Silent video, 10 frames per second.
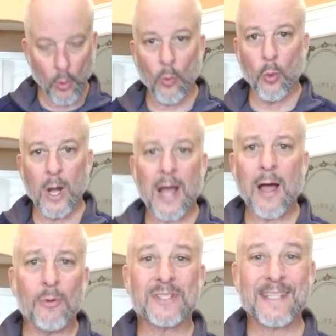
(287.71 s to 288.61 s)
well,
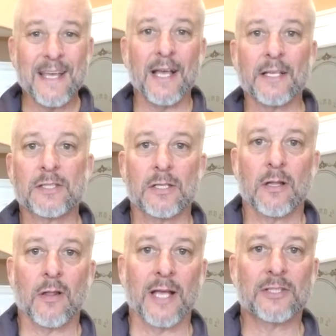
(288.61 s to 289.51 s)
how is this
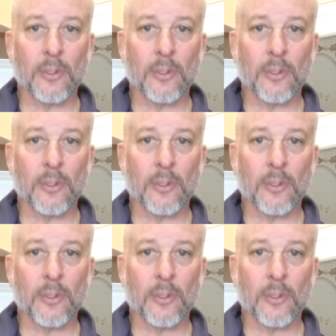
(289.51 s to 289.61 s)
like